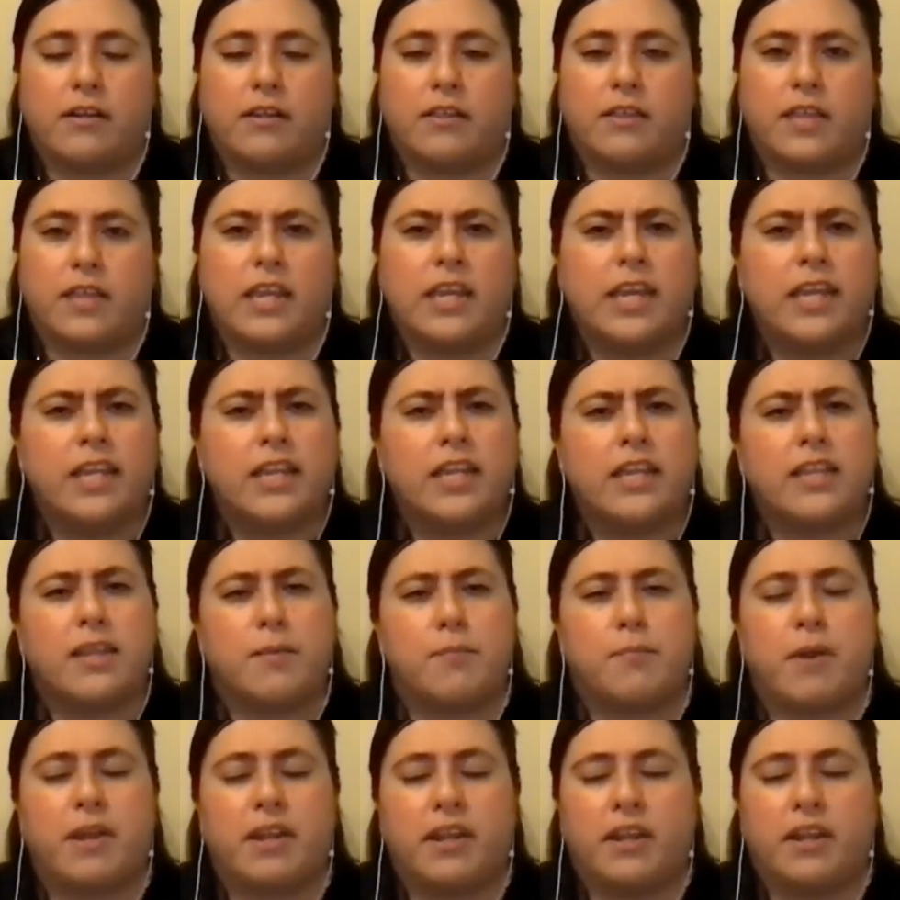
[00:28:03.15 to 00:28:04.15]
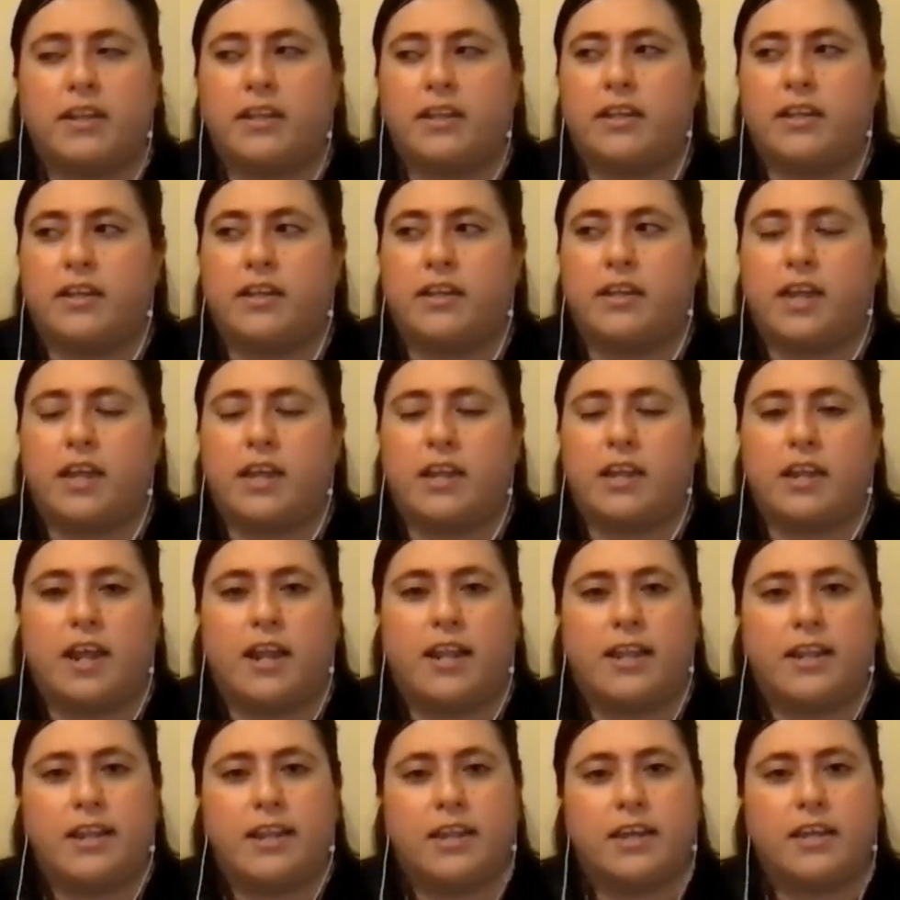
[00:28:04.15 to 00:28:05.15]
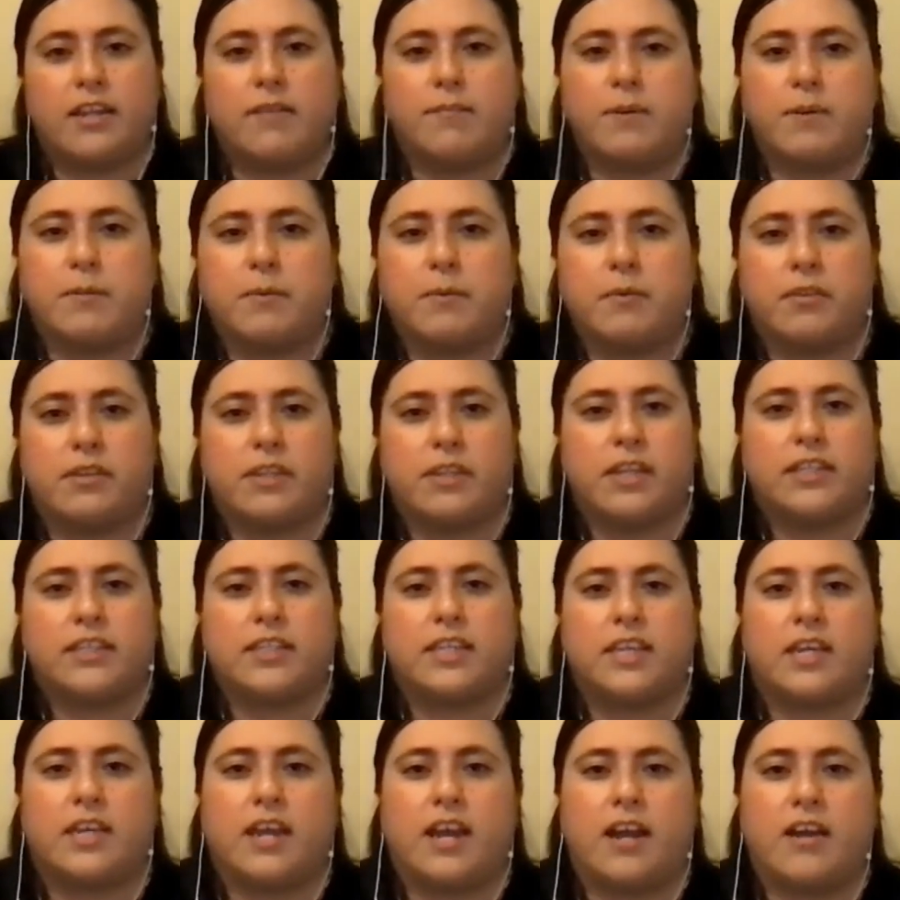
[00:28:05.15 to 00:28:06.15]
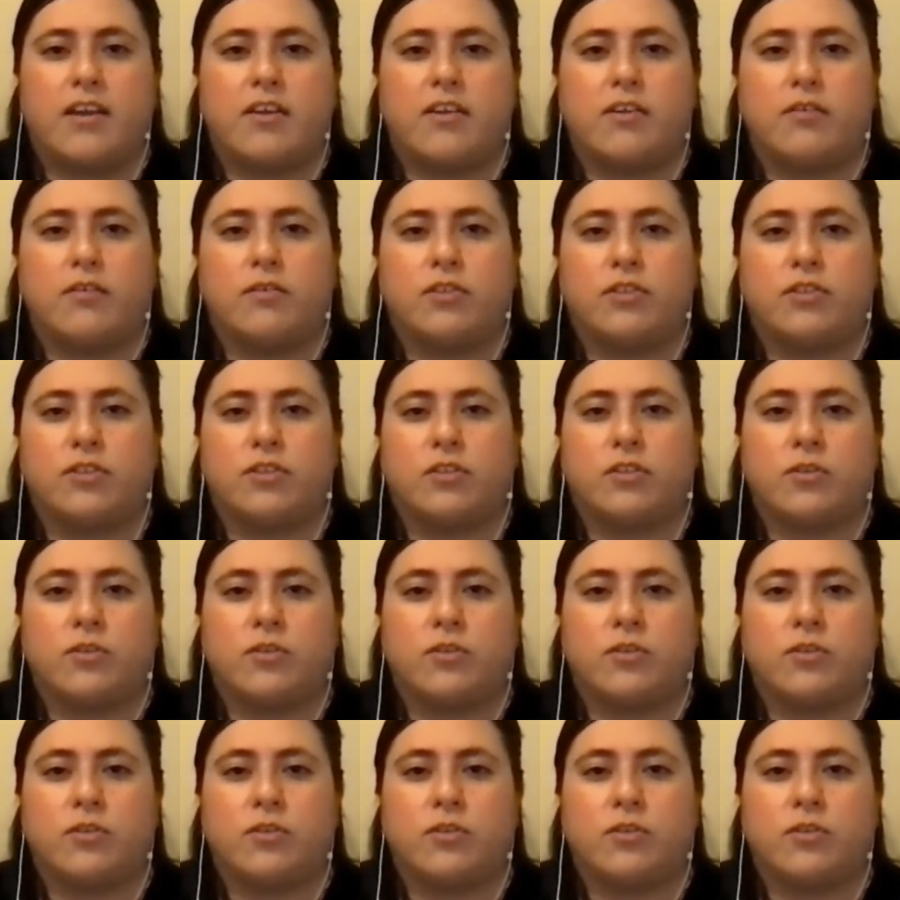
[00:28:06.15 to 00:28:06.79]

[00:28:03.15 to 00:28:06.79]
thinking independently and not letting other people dictate how you should